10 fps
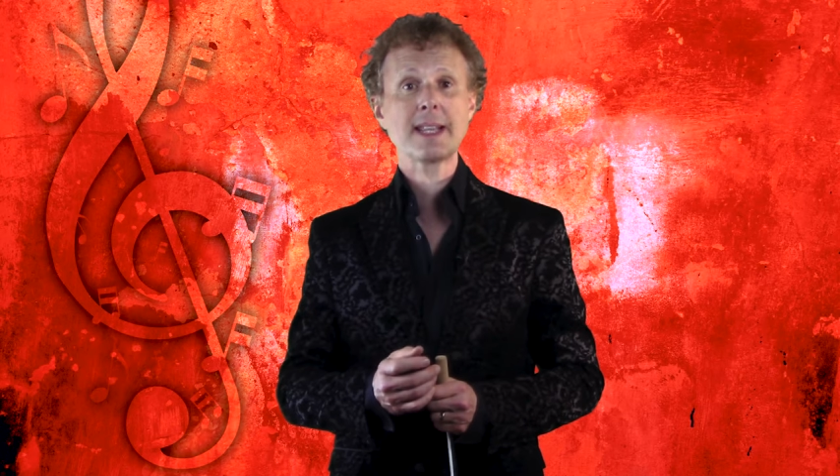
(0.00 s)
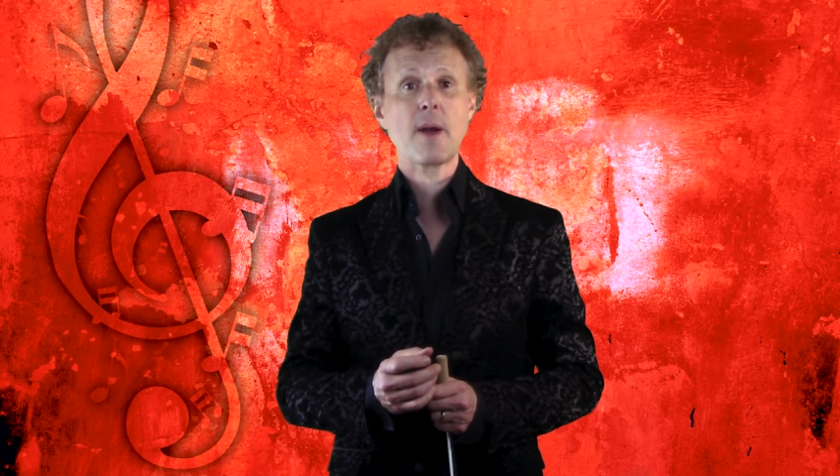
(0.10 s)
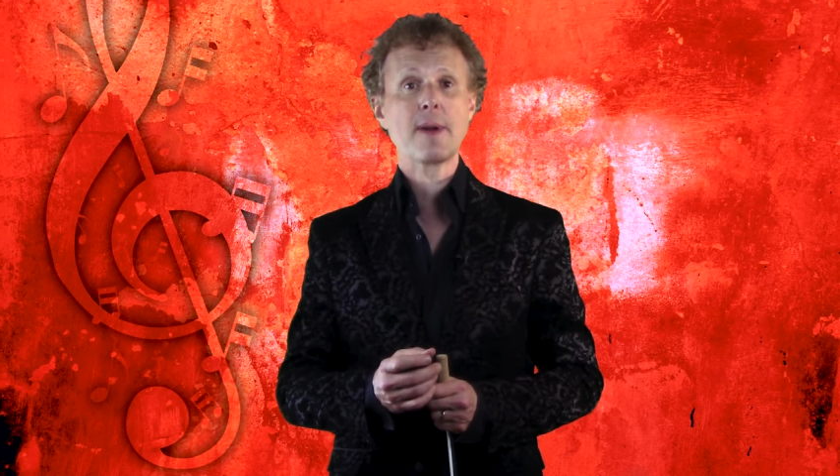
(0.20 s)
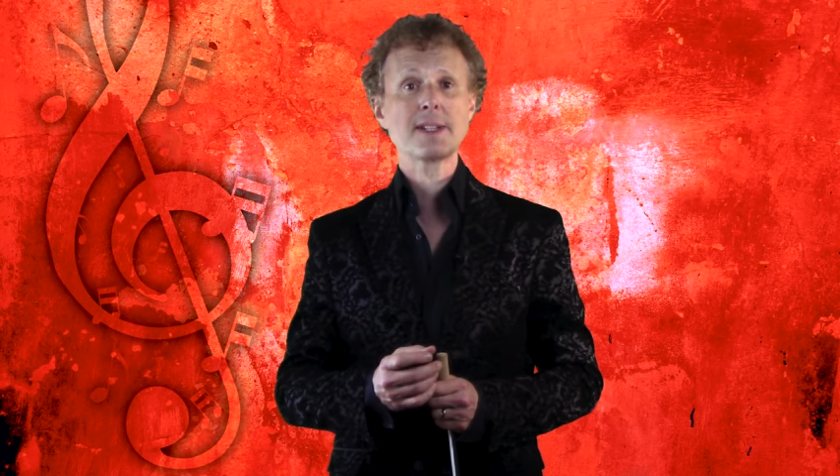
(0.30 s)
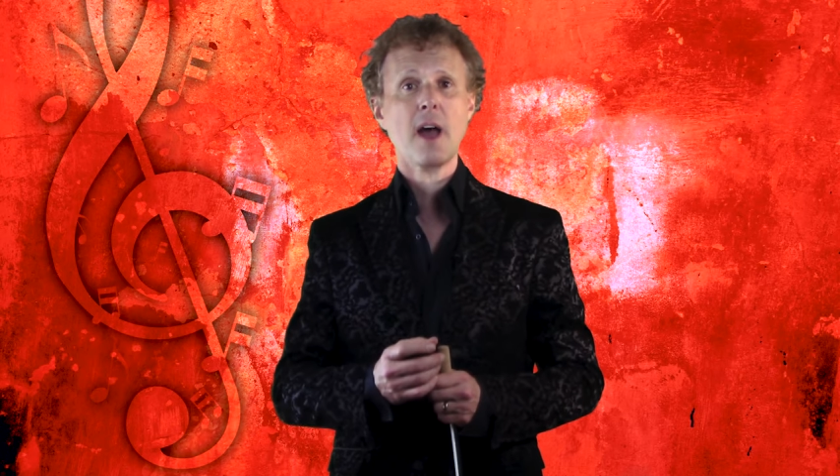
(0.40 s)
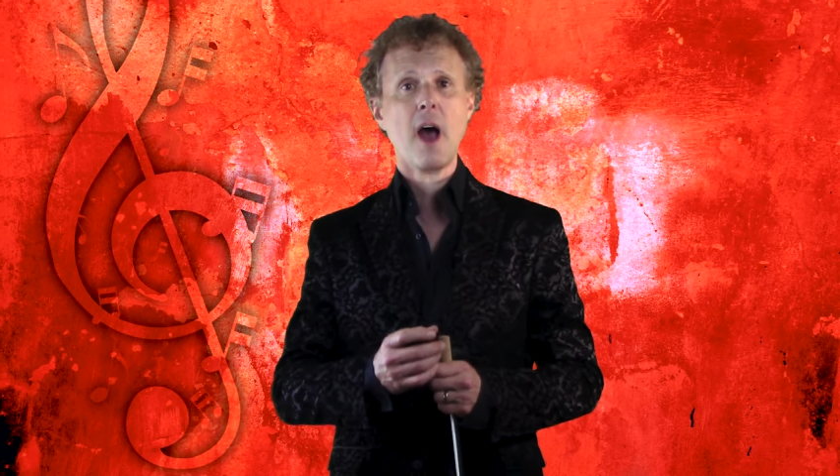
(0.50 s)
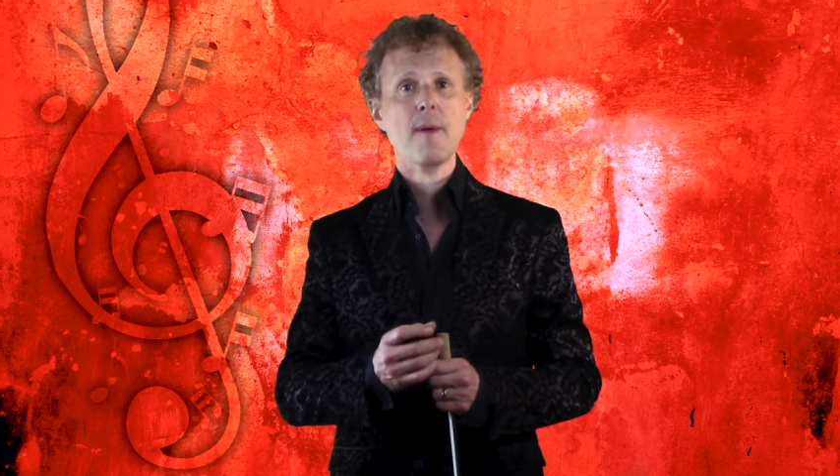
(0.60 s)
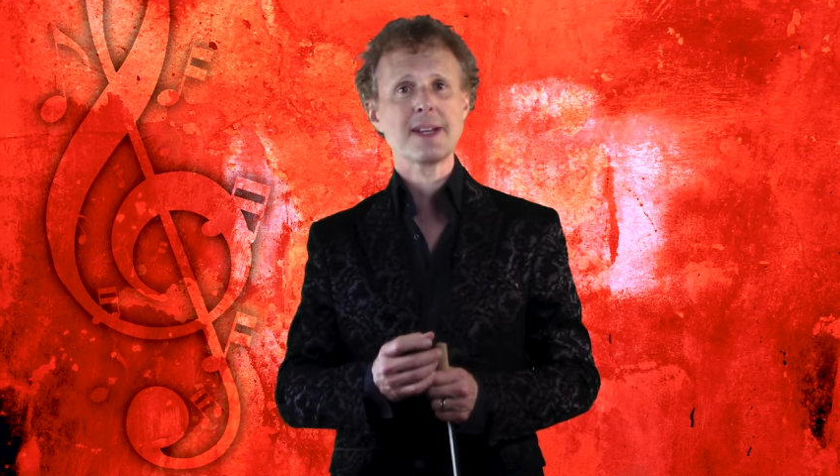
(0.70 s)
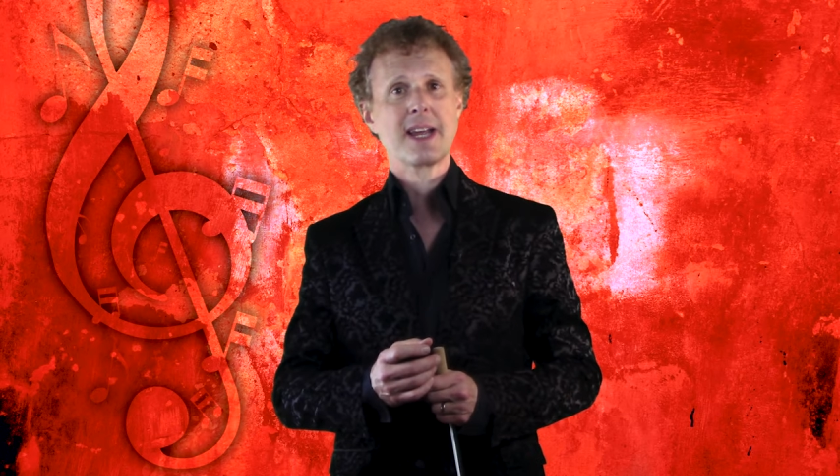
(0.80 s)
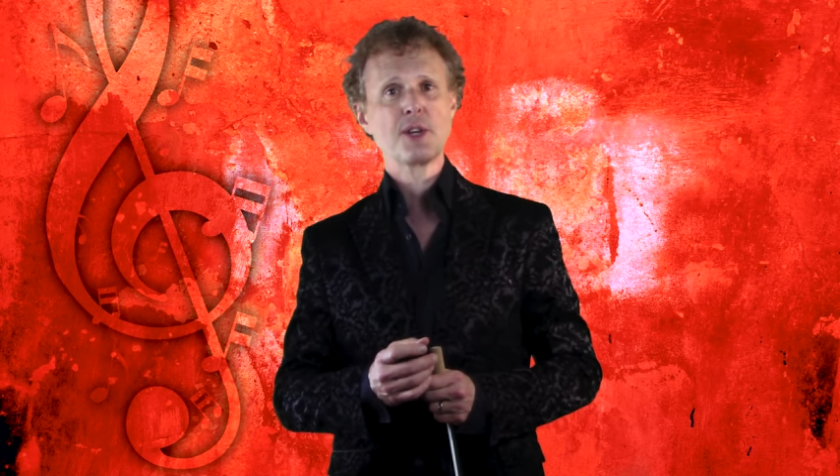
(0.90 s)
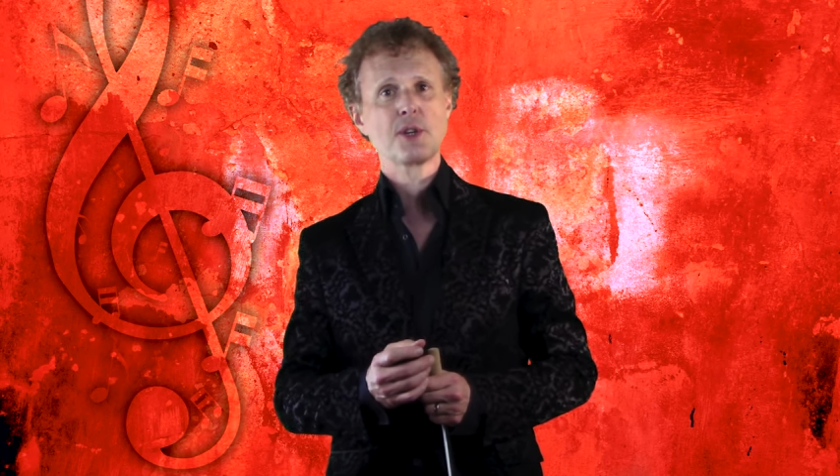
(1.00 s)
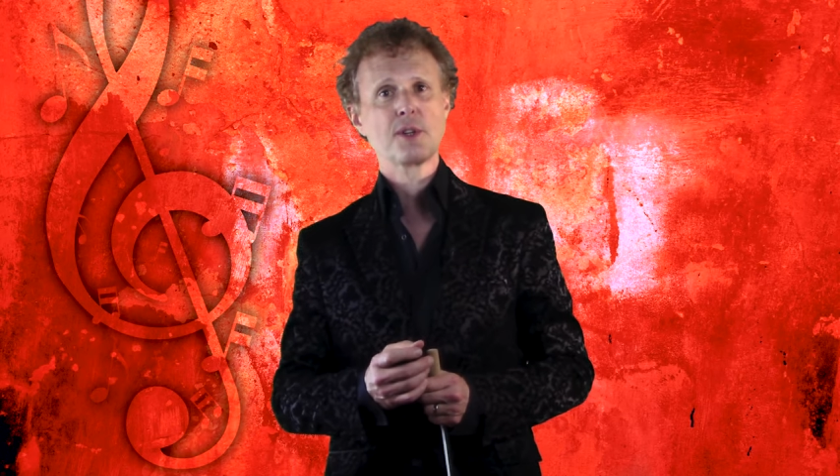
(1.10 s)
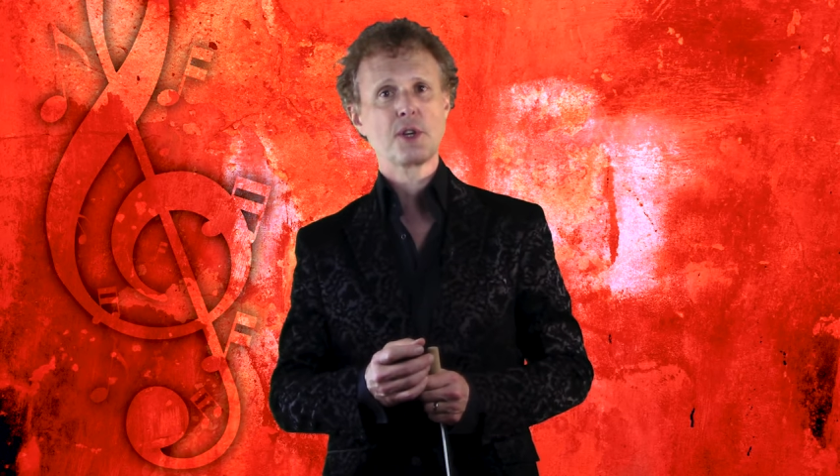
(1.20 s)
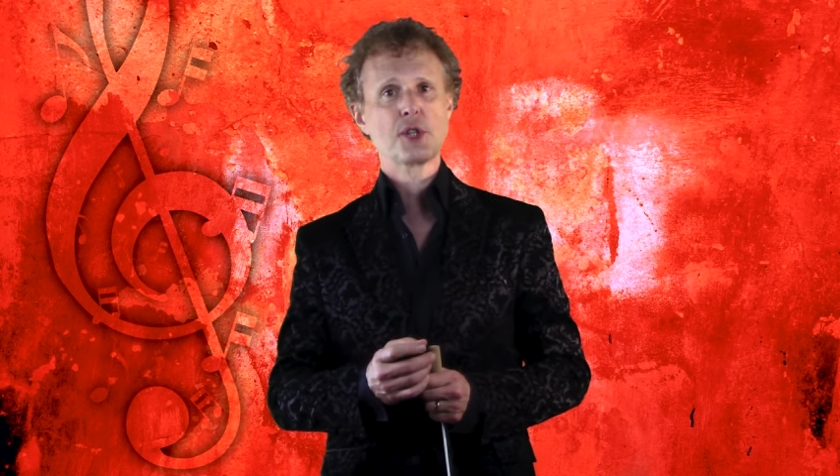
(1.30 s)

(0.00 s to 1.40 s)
their entire attention to